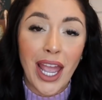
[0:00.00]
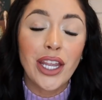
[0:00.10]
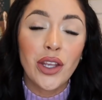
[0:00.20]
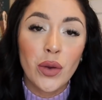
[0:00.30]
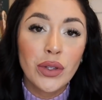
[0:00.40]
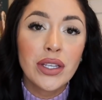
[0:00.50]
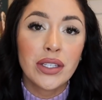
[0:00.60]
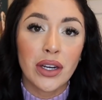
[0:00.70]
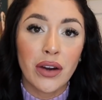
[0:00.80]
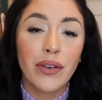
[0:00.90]
and you
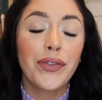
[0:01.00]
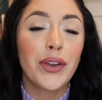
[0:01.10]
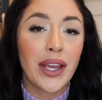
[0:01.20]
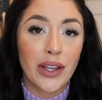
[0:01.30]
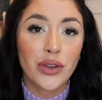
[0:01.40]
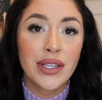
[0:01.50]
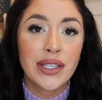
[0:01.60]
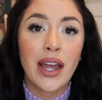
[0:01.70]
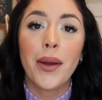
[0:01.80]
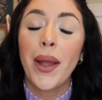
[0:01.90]
deserve to get
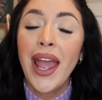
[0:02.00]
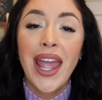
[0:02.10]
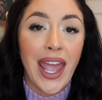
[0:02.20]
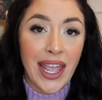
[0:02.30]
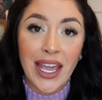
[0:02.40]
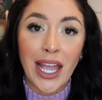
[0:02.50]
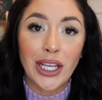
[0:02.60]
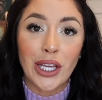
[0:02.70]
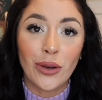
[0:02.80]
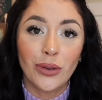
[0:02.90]
dressed up and get
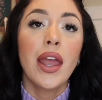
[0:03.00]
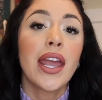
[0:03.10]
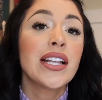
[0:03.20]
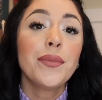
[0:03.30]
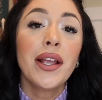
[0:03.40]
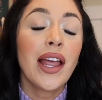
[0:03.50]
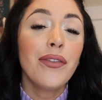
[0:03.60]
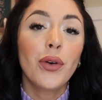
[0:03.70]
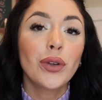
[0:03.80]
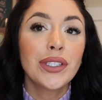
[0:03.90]
cute. It is my
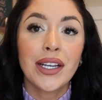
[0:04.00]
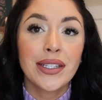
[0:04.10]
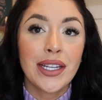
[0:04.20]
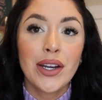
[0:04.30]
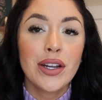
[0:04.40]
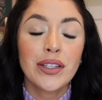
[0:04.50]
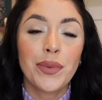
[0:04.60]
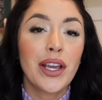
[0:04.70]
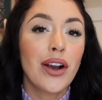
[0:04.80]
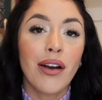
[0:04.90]
life goal to continue to
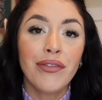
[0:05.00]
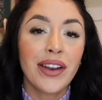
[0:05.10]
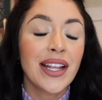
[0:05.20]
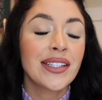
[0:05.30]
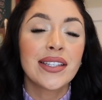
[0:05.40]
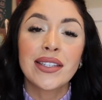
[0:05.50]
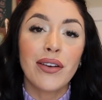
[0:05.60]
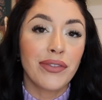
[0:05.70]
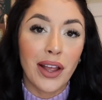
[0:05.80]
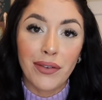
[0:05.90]
speak confidence and
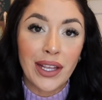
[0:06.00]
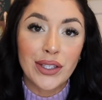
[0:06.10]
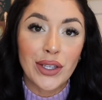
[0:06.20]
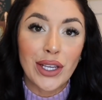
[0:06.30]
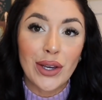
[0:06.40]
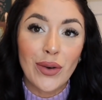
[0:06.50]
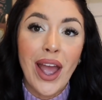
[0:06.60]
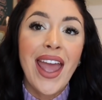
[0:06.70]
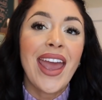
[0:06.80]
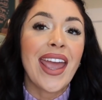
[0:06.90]
self-love into you,
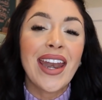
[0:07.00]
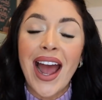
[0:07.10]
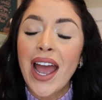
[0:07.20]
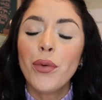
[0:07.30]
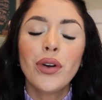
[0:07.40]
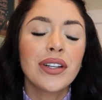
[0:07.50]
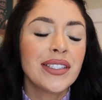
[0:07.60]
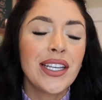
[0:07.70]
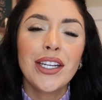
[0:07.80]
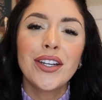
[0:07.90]
and I will
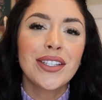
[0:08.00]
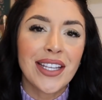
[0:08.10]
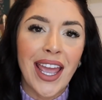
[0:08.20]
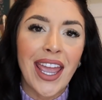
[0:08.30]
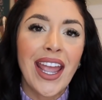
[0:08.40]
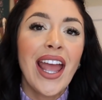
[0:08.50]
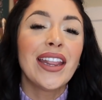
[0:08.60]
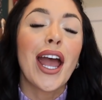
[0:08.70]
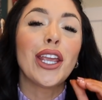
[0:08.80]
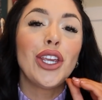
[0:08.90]
continue to say
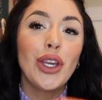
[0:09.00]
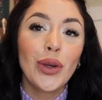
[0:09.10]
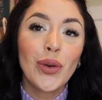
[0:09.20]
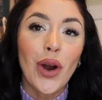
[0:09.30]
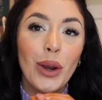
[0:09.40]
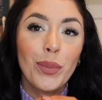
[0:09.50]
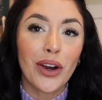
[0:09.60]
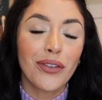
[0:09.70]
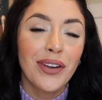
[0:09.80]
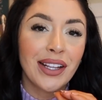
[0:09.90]
that you are
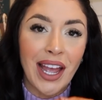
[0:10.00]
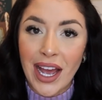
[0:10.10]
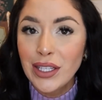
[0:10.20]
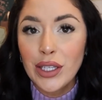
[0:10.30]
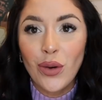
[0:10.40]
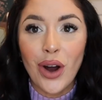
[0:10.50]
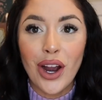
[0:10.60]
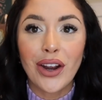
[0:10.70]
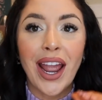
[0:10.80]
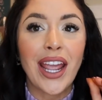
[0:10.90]
perfect as you
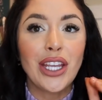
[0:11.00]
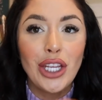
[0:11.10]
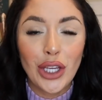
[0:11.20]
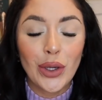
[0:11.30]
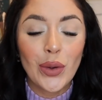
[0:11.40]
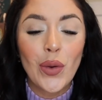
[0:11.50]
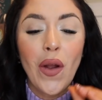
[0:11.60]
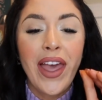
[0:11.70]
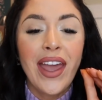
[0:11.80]
are, and you